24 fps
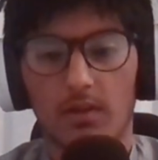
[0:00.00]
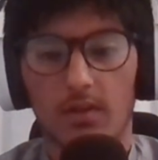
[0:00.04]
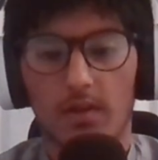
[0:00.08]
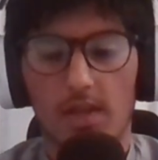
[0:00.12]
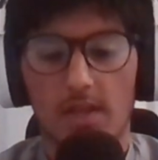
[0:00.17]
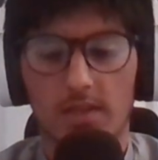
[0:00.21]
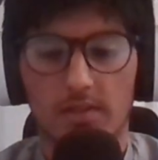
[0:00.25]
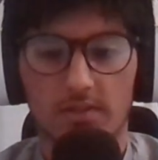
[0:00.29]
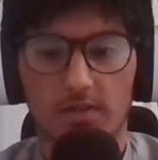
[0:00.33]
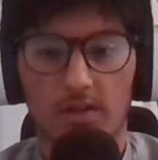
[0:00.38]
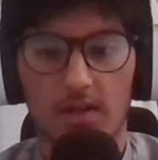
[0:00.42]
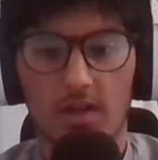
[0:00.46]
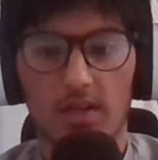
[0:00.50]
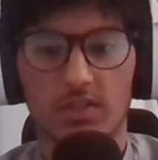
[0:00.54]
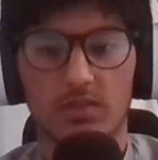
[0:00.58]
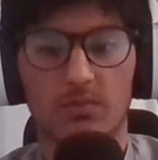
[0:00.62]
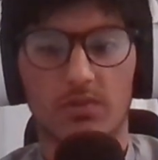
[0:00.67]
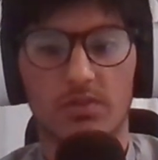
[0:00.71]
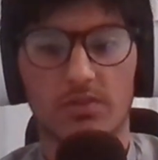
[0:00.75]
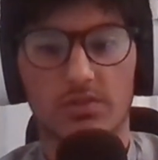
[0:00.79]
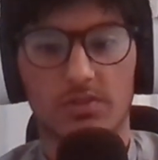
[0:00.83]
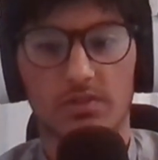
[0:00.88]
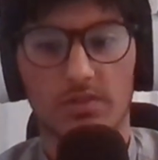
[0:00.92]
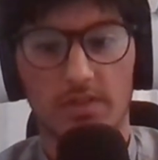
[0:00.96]
It's gonna ask what
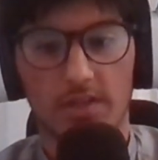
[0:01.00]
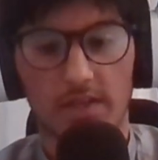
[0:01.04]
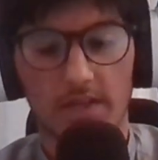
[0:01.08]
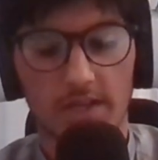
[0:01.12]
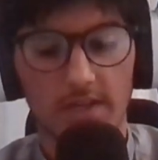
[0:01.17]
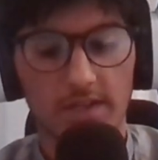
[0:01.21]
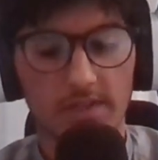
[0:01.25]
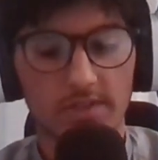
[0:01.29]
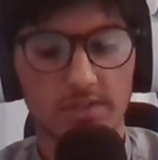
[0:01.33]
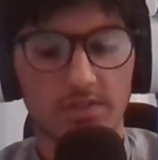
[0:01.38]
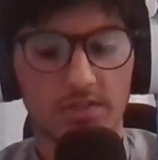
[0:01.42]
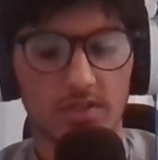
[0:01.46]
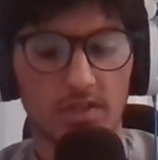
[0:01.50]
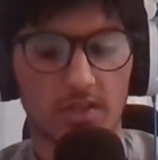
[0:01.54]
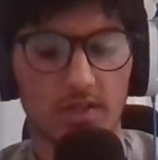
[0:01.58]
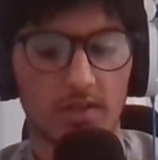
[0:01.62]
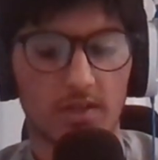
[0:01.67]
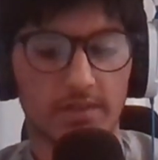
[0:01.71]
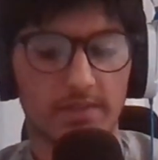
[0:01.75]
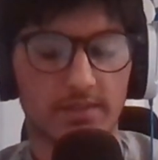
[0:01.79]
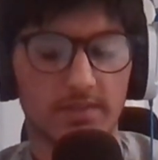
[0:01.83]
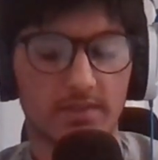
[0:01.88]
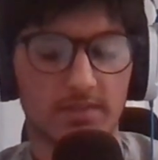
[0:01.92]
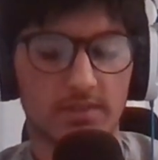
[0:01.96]
should age. I
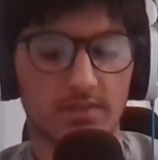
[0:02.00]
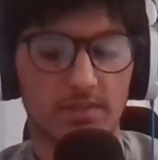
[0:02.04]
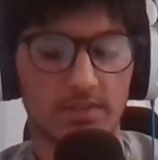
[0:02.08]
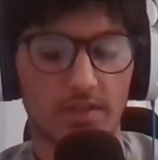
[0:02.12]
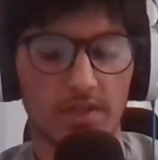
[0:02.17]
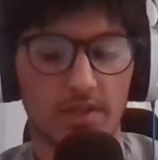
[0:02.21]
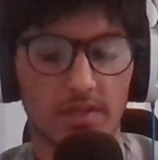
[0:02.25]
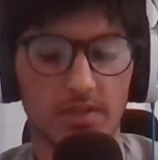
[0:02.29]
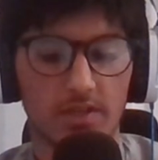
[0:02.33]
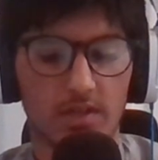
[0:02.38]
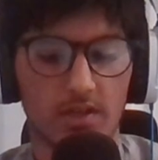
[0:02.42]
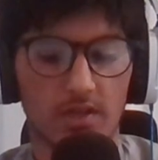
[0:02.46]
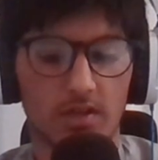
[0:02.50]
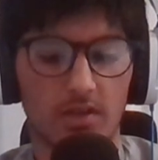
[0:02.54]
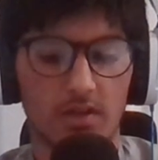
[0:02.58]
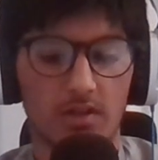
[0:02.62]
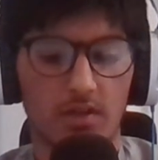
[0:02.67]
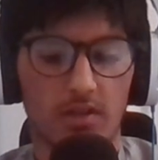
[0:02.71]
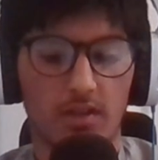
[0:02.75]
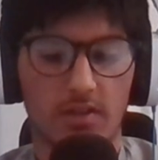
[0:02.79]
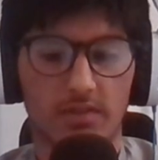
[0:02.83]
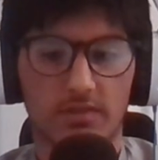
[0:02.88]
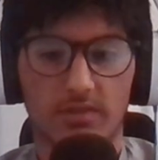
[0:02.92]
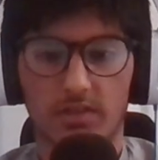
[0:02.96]
can say, uh,
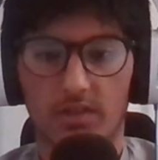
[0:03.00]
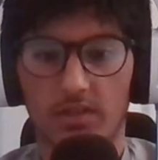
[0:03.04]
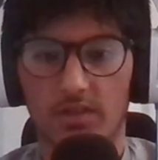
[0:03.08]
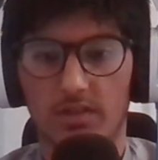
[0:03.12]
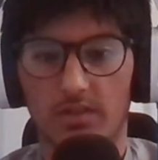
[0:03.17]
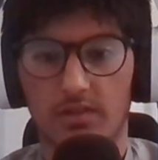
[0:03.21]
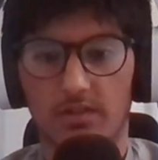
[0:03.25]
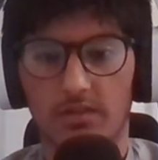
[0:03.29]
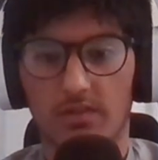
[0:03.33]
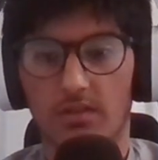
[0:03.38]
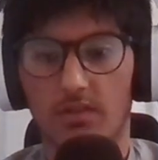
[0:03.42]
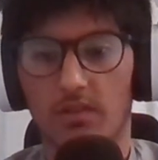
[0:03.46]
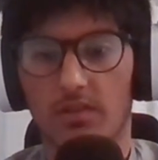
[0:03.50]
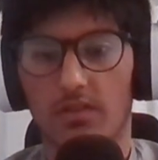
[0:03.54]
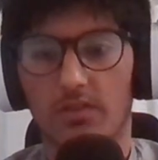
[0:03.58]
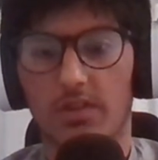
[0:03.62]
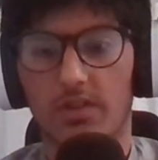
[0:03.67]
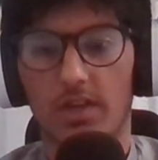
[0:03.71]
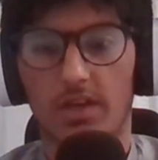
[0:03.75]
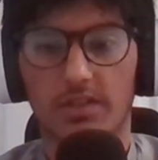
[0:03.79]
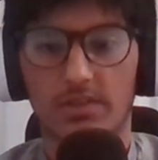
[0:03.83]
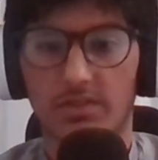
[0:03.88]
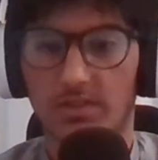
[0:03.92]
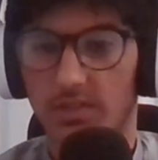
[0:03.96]
let's say
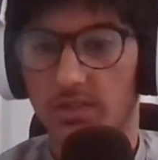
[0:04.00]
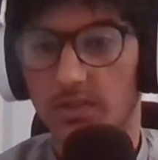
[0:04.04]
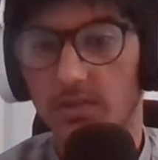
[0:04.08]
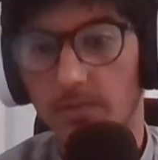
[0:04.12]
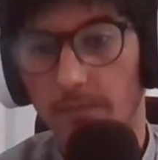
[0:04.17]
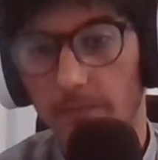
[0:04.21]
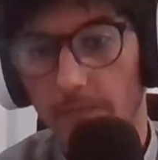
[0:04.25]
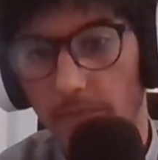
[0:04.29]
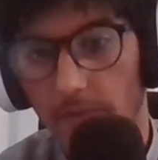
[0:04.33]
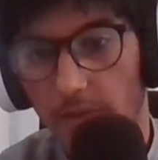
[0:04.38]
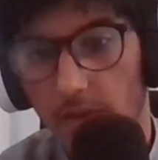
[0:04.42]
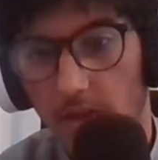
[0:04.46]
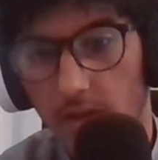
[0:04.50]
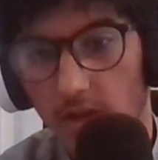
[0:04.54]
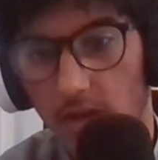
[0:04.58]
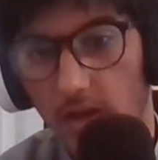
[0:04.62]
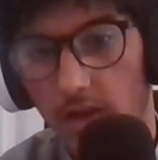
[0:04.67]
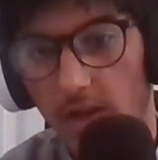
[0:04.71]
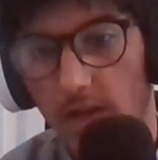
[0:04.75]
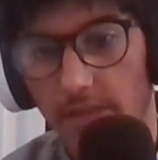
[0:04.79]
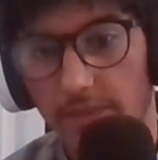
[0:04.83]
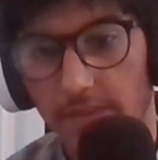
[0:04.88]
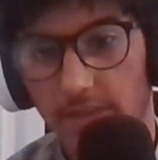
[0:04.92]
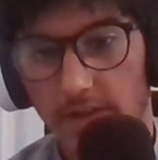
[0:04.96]
30,
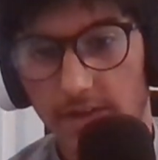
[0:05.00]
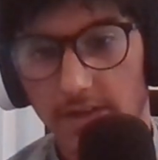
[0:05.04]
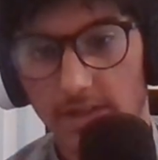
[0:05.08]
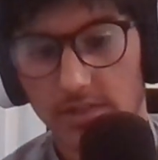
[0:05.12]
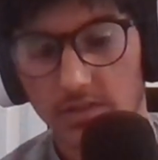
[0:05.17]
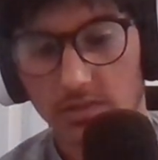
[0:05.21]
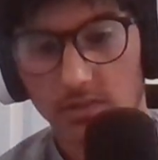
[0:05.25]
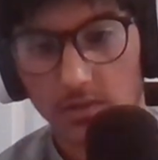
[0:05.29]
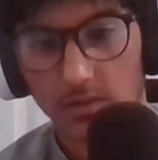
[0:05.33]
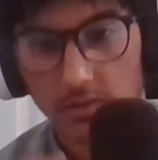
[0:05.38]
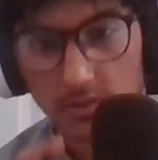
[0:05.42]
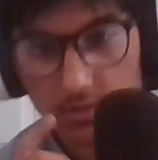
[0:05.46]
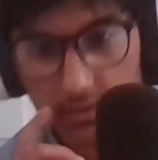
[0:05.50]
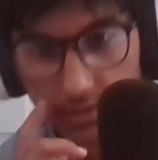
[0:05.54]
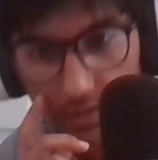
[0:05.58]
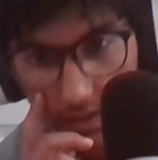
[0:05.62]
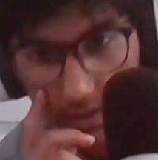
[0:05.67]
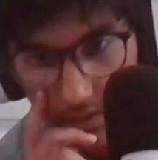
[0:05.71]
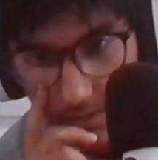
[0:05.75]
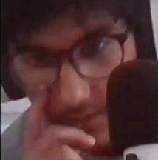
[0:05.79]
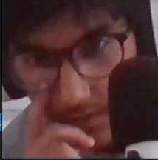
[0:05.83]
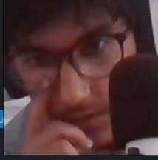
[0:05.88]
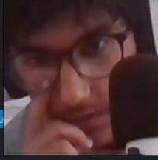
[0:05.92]
and then it's going to say,